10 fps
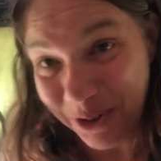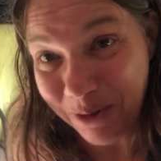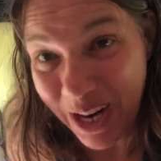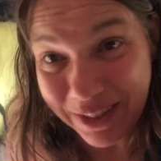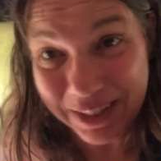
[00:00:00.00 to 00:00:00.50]
for
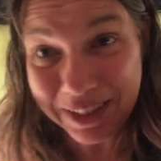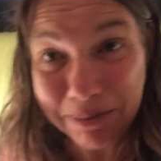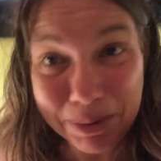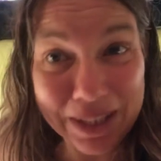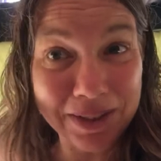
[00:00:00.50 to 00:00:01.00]

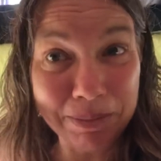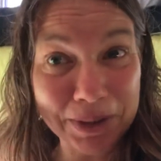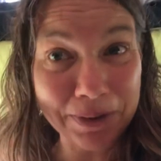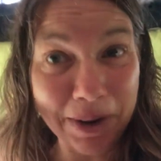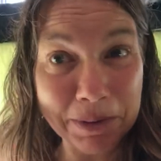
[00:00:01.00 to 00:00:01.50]
watching. Please
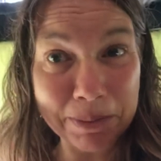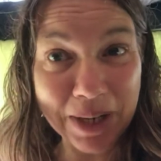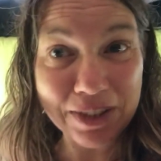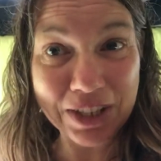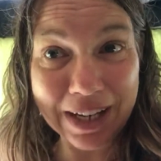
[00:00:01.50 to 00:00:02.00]
subscribe to
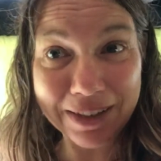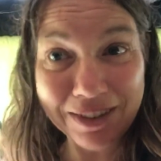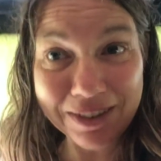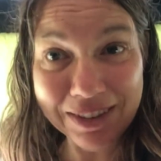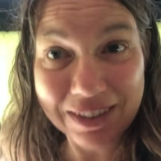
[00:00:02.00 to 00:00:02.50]
my
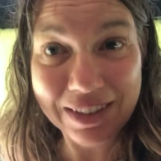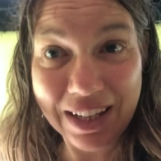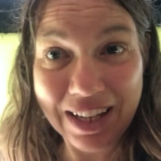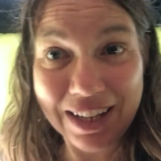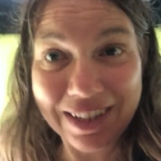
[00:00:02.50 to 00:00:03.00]
channel
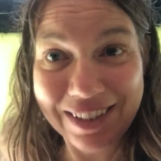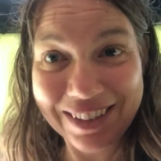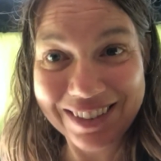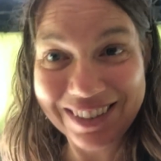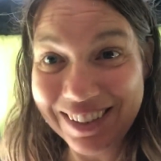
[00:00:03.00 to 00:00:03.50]

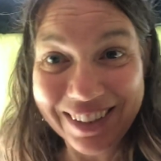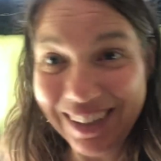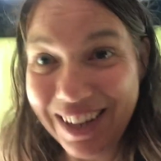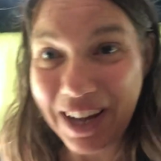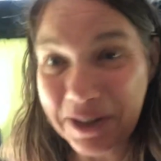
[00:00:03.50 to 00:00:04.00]
and
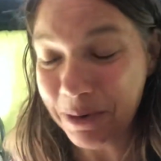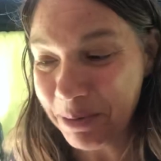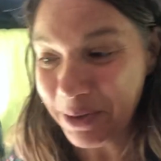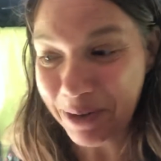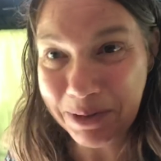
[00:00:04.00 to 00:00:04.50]
I hope
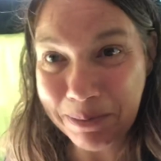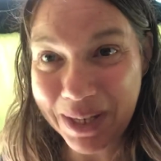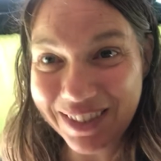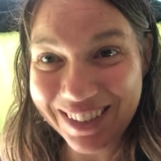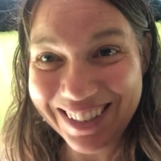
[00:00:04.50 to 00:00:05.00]
you have an
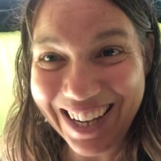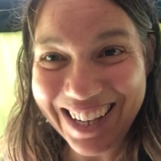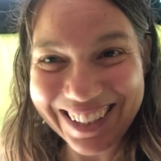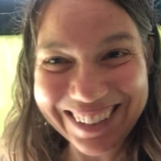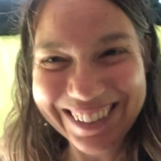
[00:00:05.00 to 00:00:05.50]
amazing
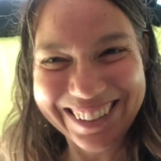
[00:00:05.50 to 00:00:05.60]
day.